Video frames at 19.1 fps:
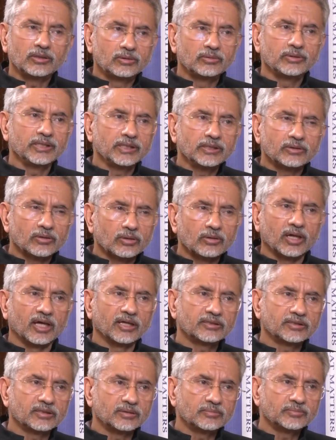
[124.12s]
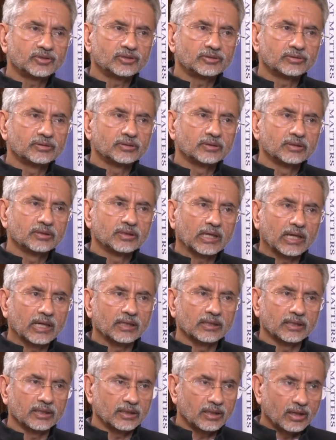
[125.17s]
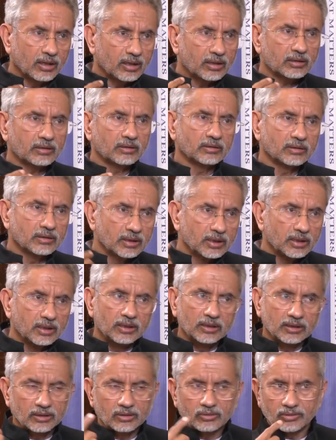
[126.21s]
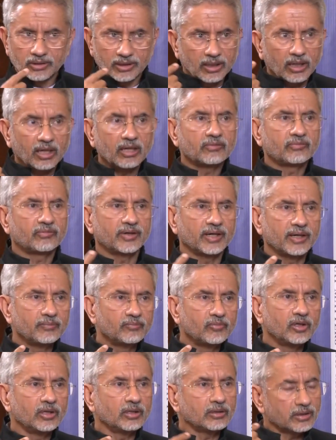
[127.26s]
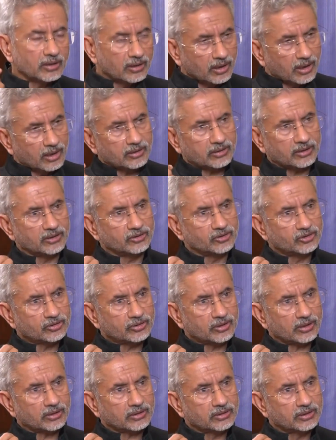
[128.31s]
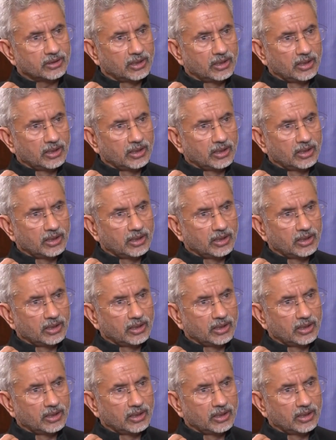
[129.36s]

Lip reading: doing it on our terms and in our, you know, in our framework, in our construct?